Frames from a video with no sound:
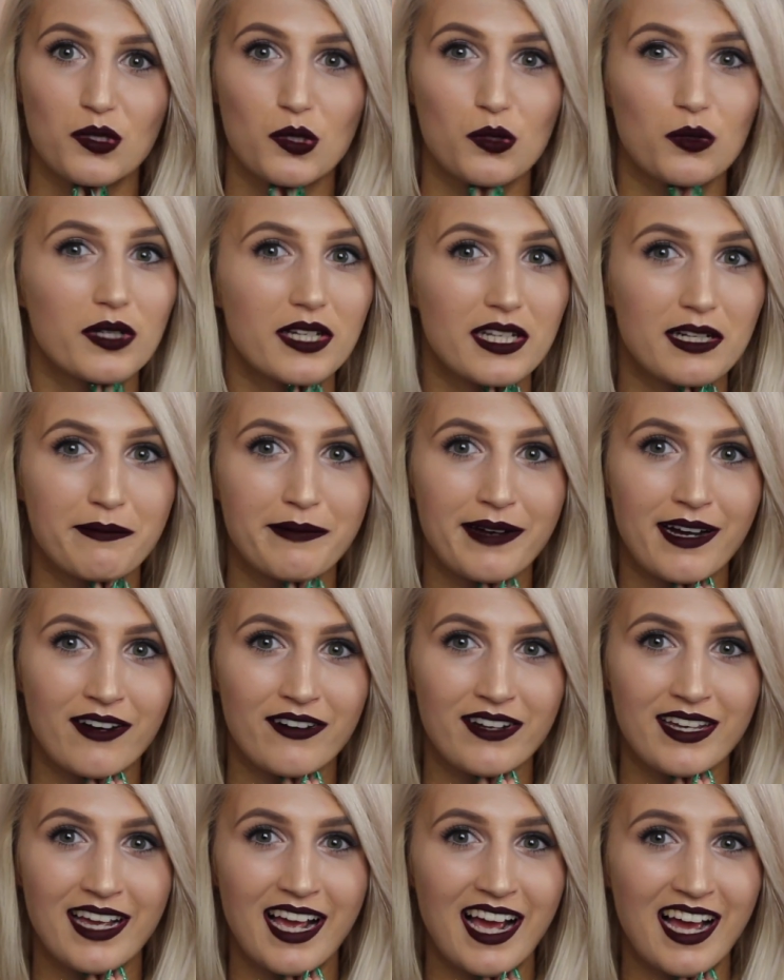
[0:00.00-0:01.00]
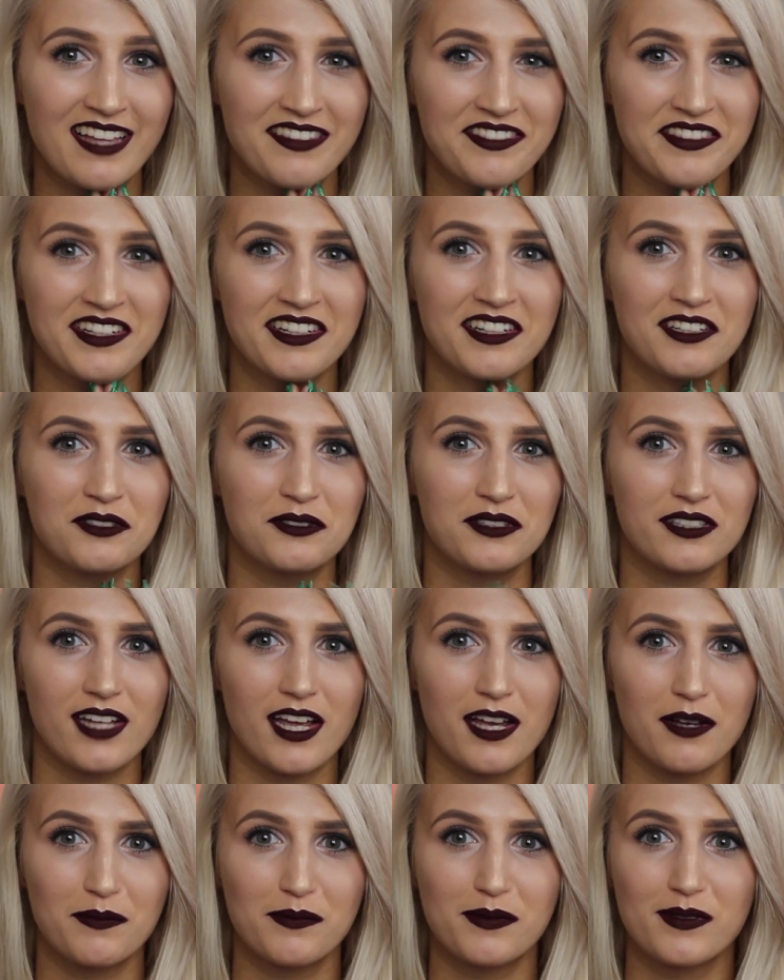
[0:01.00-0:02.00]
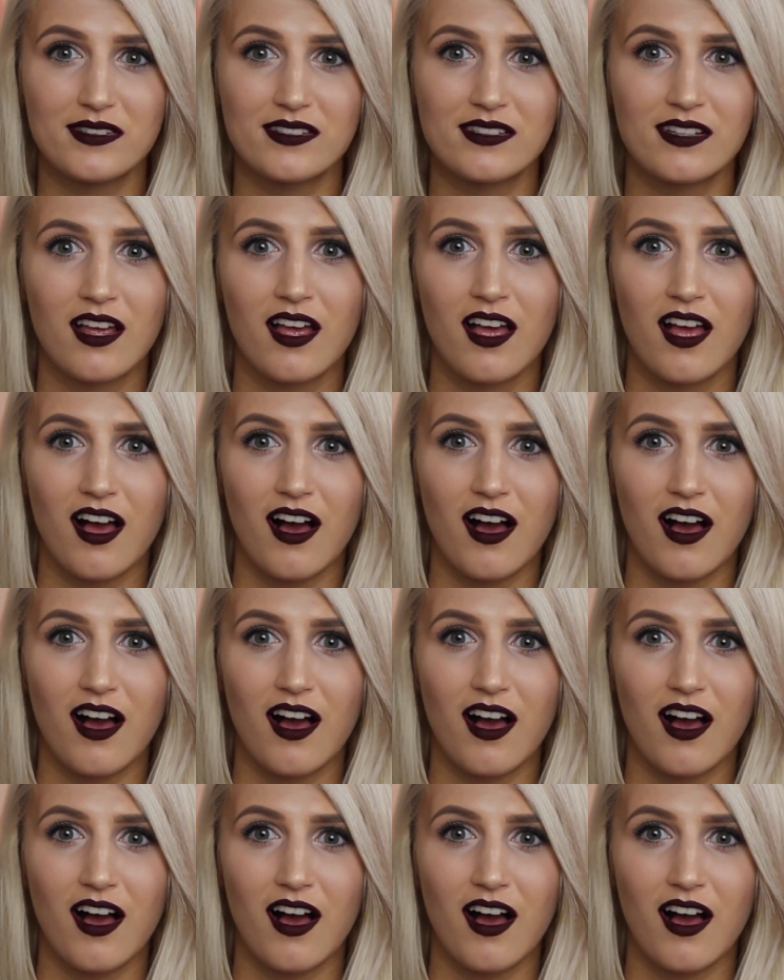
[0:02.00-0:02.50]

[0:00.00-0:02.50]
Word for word: talking about it and the little tips